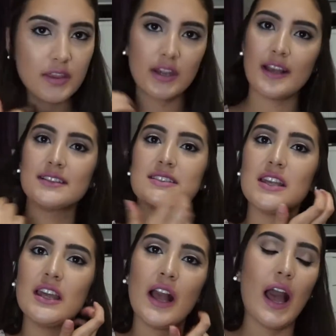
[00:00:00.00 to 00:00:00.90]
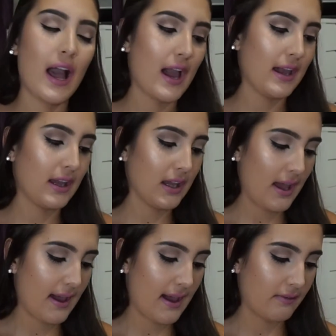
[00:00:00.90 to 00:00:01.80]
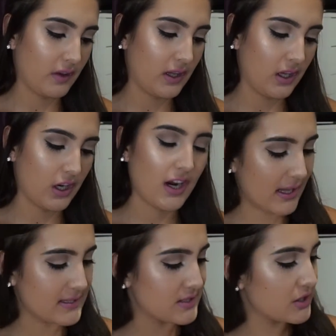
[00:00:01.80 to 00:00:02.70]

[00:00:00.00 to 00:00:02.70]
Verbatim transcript: The next thing I have here is